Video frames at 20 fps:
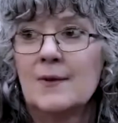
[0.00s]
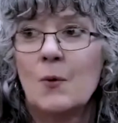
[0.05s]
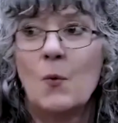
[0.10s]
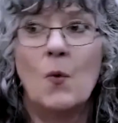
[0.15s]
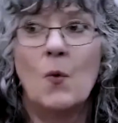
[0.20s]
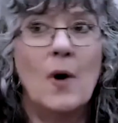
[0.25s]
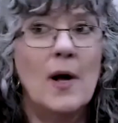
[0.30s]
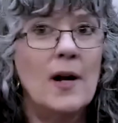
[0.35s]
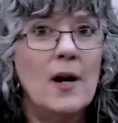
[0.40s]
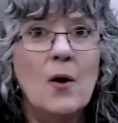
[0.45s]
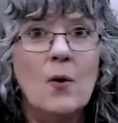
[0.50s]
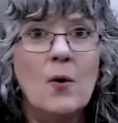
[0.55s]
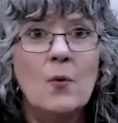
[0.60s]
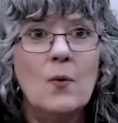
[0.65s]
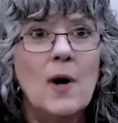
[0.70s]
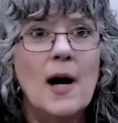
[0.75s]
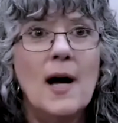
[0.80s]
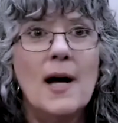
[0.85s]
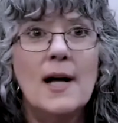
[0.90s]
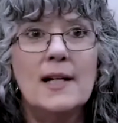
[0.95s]

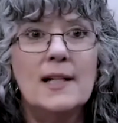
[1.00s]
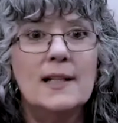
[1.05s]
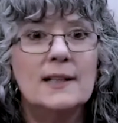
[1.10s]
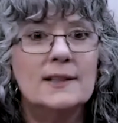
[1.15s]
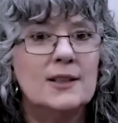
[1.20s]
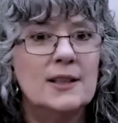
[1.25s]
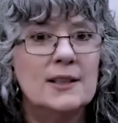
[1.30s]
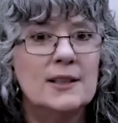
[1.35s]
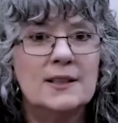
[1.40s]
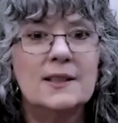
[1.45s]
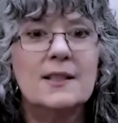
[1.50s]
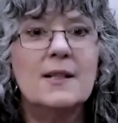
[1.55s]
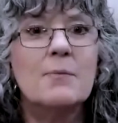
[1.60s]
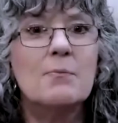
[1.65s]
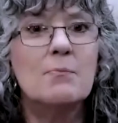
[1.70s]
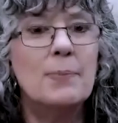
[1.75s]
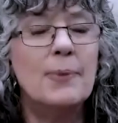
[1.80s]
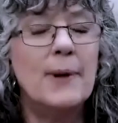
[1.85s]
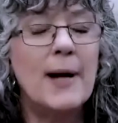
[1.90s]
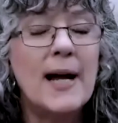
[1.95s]
101. It's just the
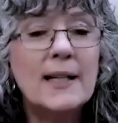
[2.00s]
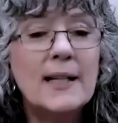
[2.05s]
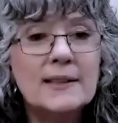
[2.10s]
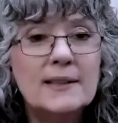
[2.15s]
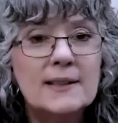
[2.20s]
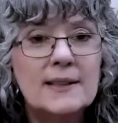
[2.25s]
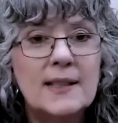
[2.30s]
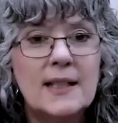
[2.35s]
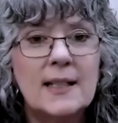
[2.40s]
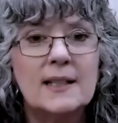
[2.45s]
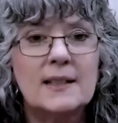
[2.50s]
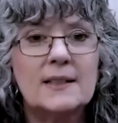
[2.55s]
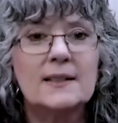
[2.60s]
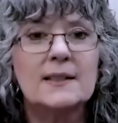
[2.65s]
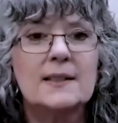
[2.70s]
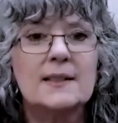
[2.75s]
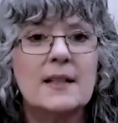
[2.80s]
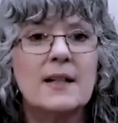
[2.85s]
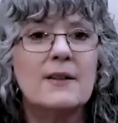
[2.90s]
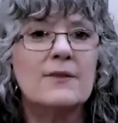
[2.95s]

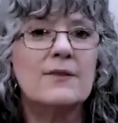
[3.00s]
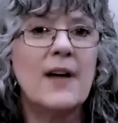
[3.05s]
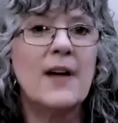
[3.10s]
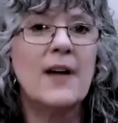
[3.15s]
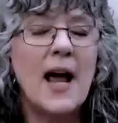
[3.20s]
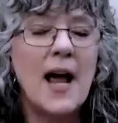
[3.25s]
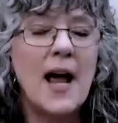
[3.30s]
basics of